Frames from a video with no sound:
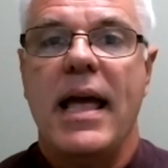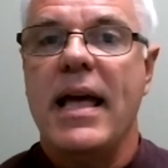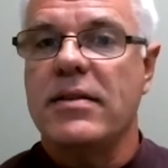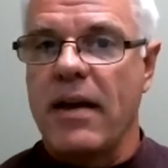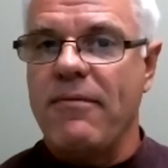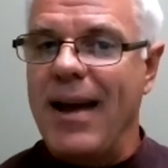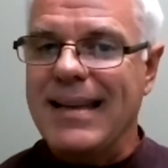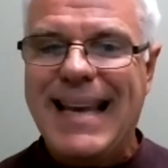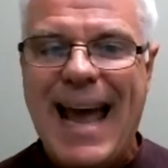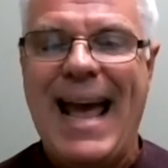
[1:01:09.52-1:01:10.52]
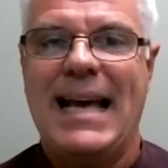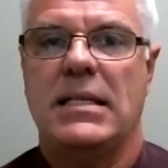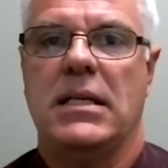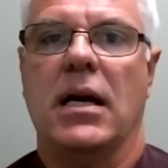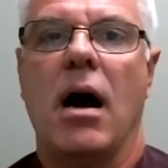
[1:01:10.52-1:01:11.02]
is a
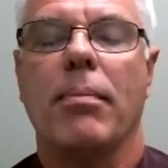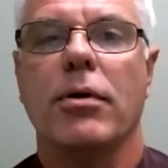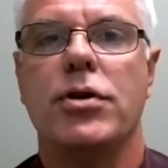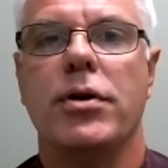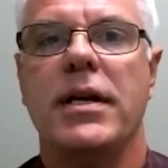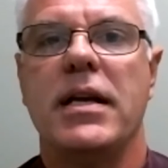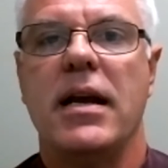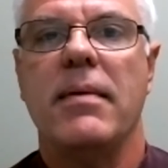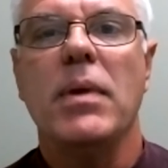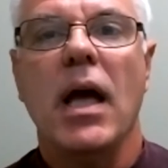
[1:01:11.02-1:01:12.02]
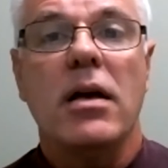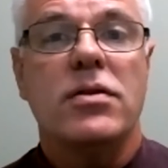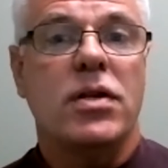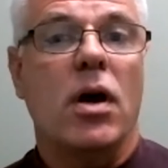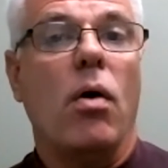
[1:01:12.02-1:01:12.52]
fantastic opportunity.
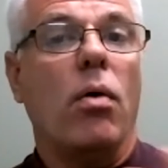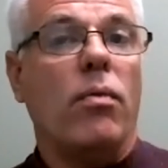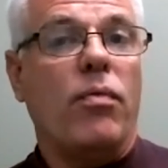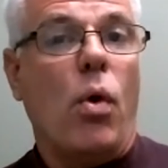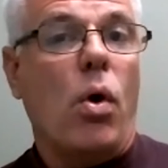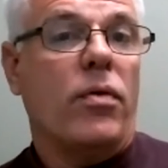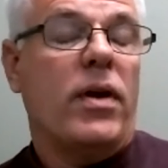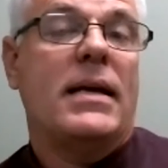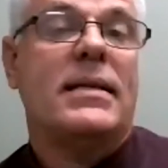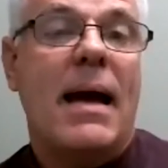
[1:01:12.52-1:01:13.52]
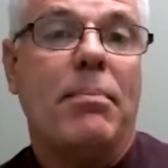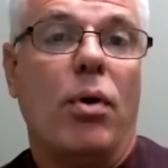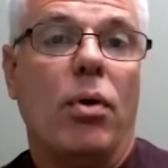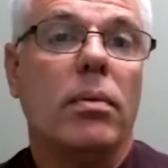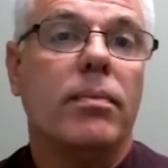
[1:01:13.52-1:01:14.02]
So, for
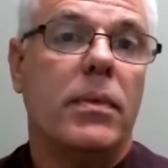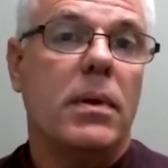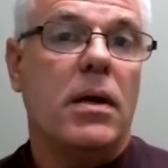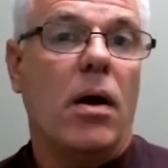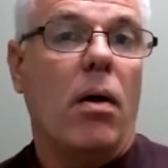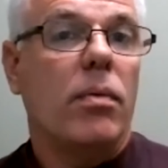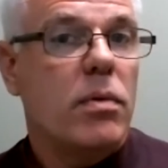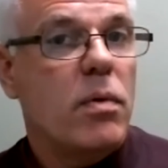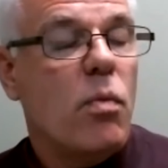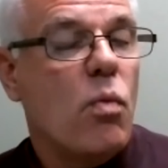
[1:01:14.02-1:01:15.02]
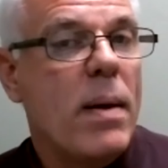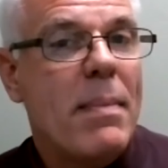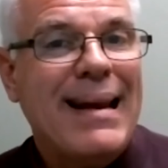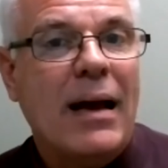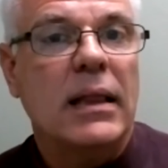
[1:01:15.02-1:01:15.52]
example, you know, we
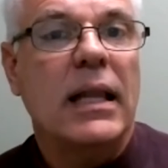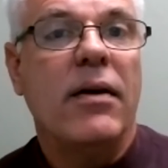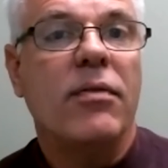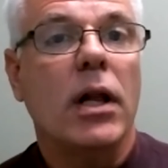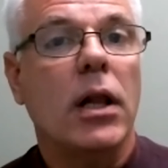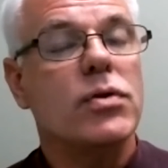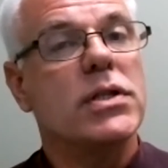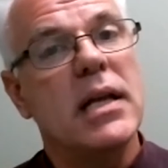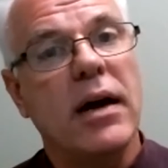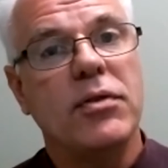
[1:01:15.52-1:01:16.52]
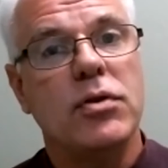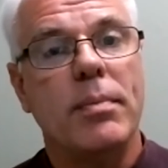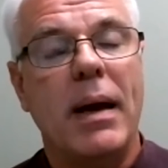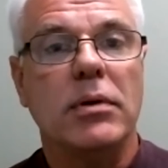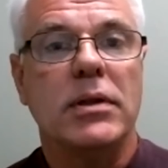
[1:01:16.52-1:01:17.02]
may not live close enough to
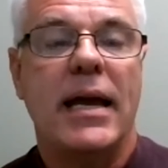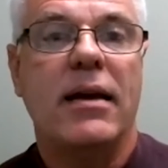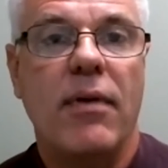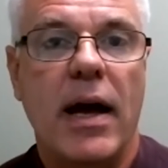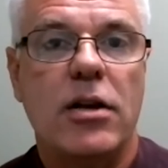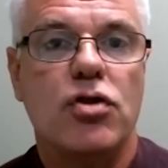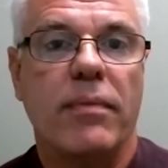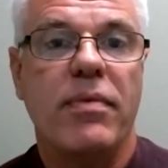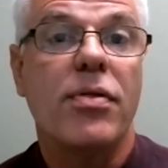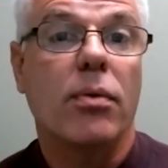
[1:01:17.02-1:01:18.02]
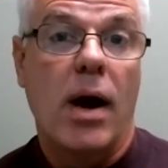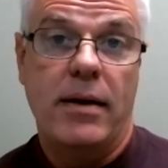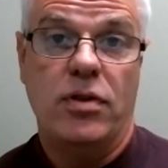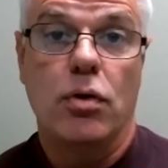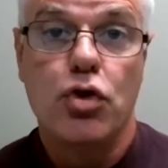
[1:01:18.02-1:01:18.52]
be able to take advantage of the
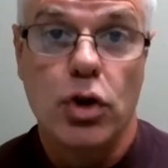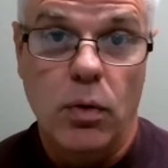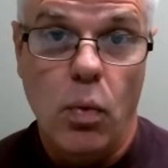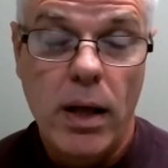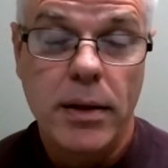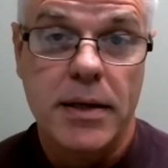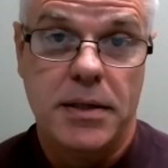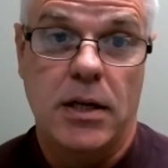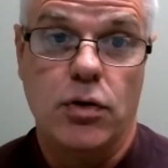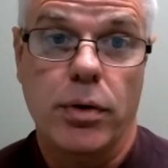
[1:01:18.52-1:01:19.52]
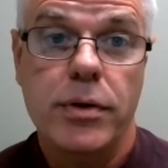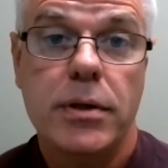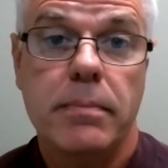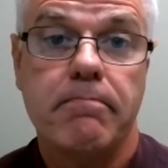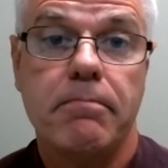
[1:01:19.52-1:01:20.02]
Thrive Social and Wellness
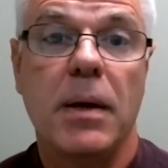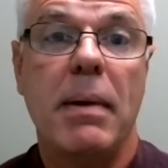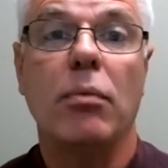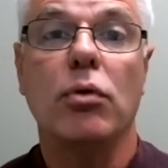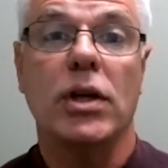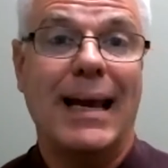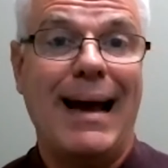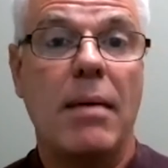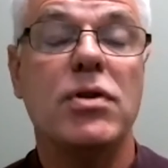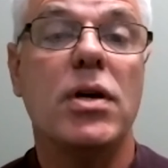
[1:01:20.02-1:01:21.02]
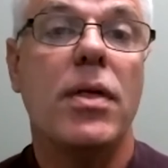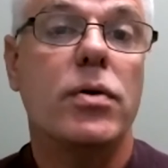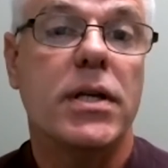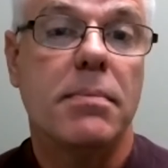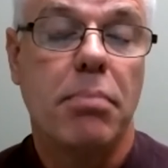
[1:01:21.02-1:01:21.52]
Centers to be able to come to
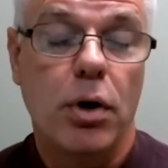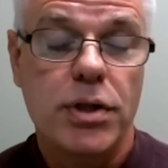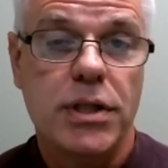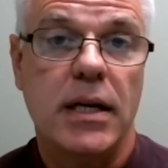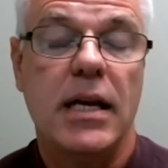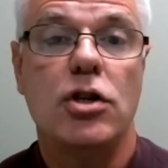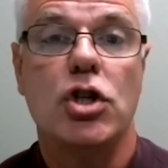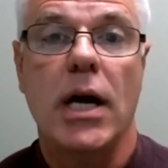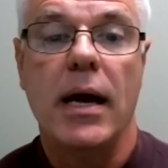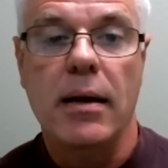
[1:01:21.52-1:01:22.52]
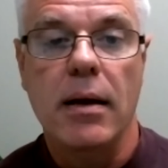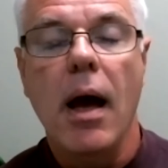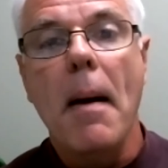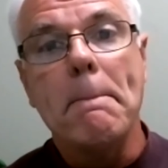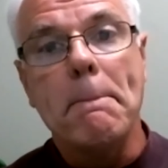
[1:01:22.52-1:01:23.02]
those in person each day,
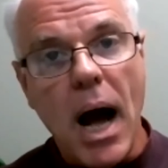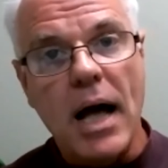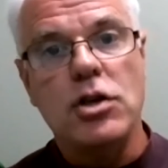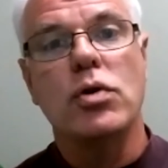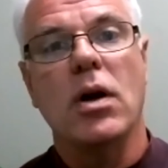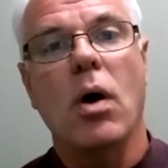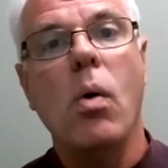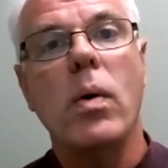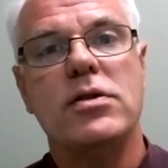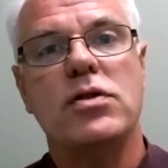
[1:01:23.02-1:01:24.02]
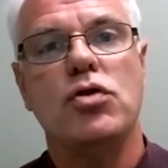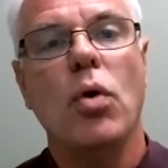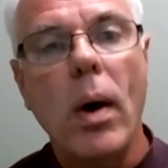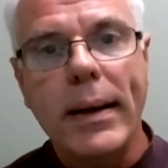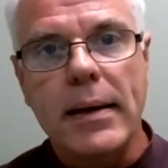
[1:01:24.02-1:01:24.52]
but you can always
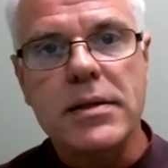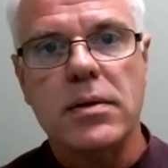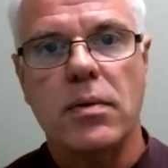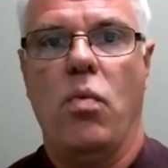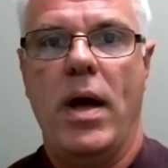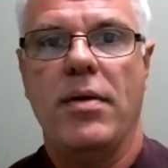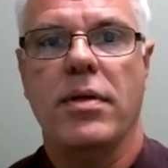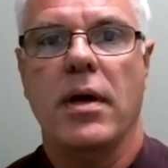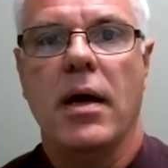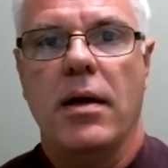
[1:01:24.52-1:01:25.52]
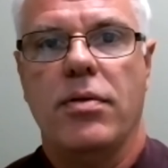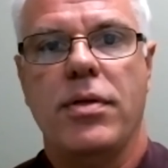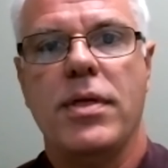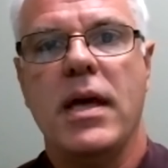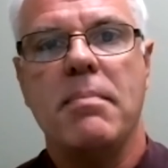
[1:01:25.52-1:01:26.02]
join us with
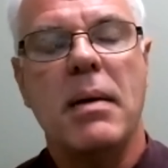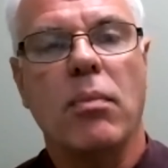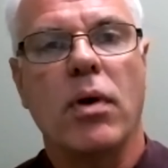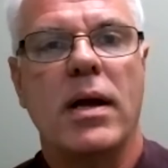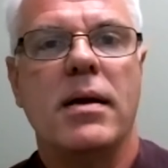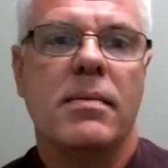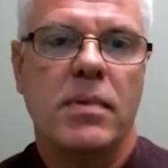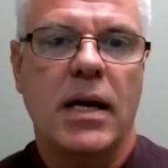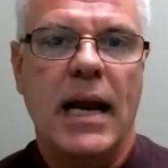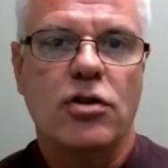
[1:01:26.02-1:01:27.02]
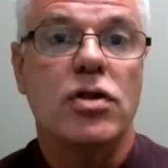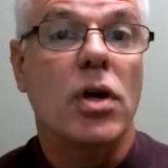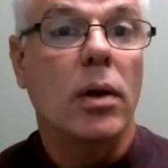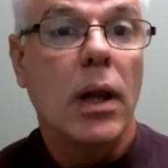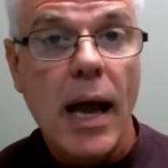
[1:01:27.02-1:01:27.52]
the Memory Connections
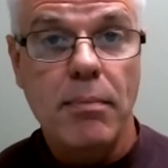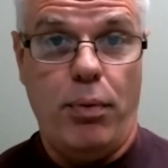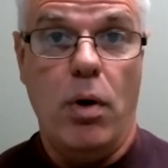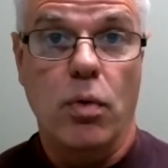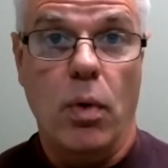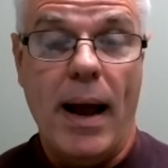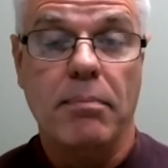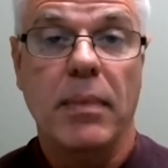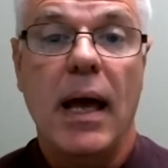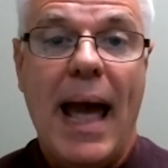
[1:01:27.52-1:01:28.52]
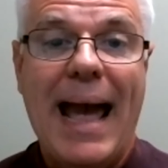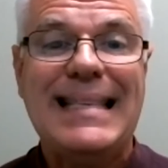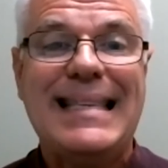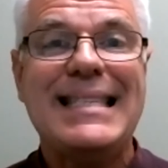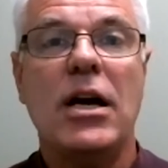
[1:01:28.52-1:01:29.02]
Online program
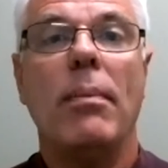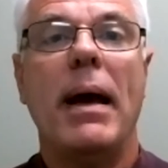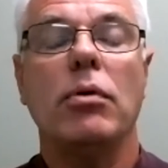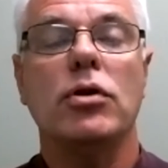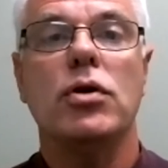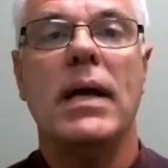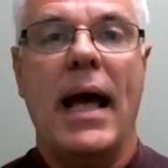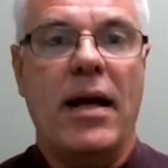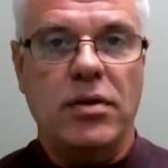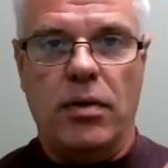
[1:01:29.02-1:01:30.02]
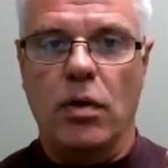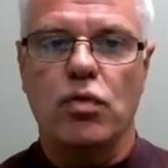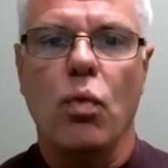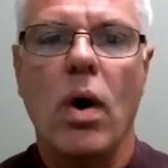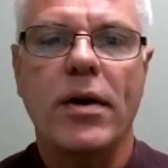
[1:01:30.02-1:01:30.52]
and still be able to get
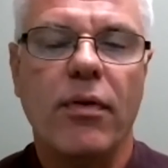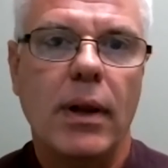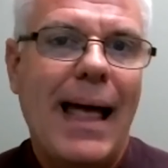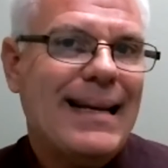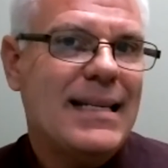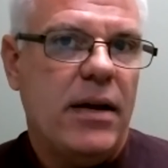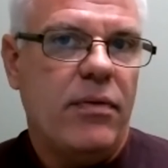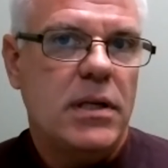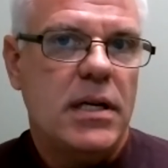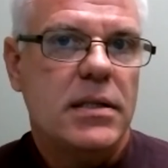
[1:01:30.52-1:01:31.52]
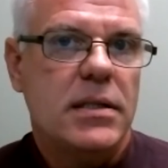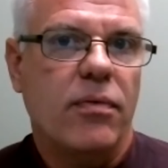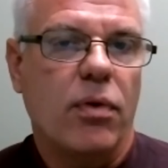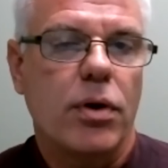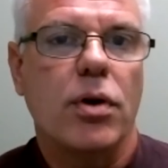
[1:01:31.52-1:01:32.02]
those wonderful activities
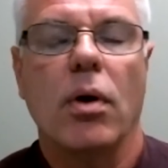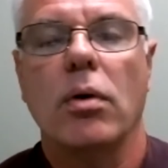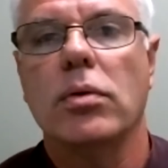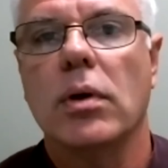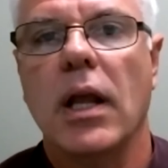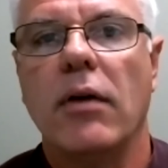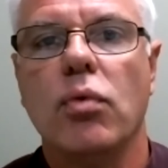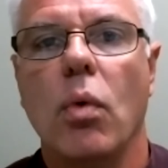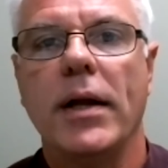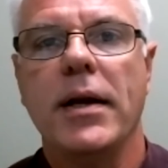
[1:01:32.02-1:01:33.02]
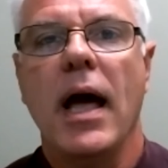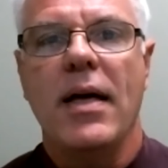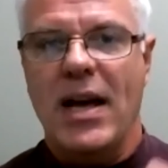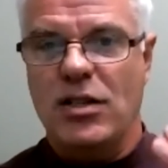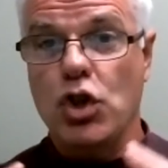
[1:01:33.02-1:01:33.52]
for your older loved one,
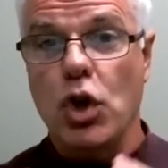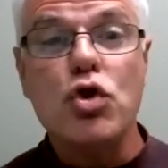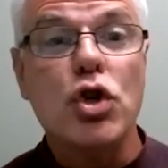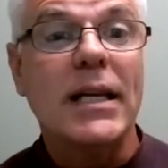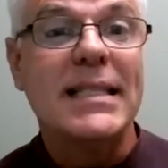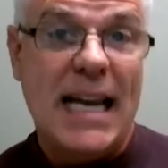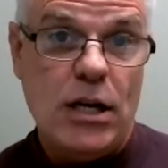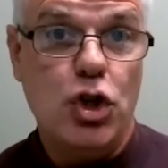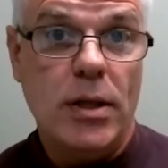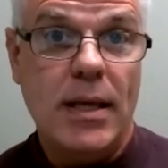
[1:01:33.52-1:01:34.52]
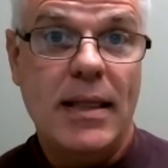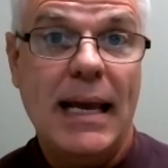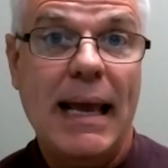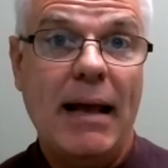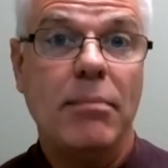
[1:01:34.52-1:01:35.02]
that socialization that they
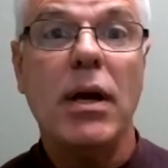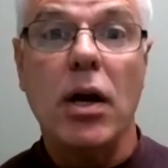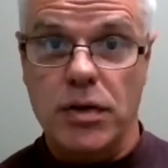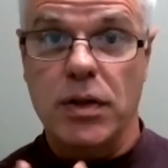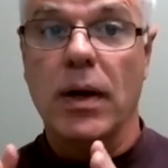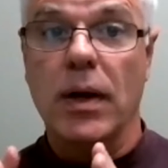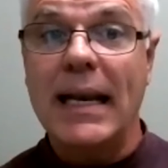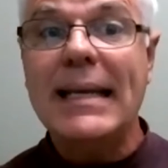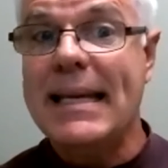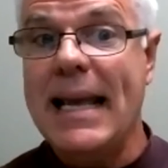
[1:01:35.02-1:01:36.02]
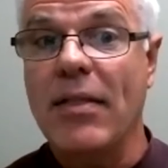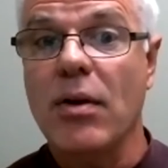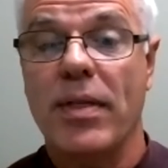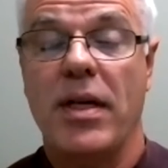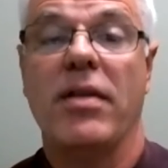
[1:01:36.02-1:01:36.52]
get because they're getting
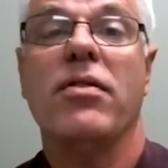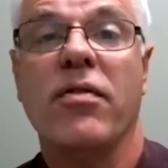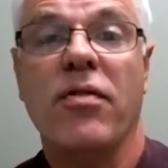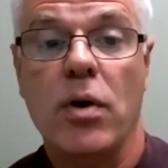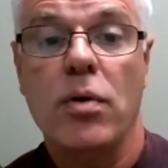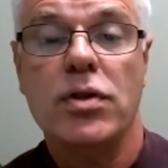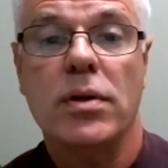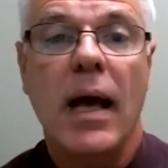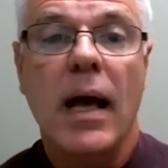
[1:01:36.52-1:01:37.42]
together with other folks,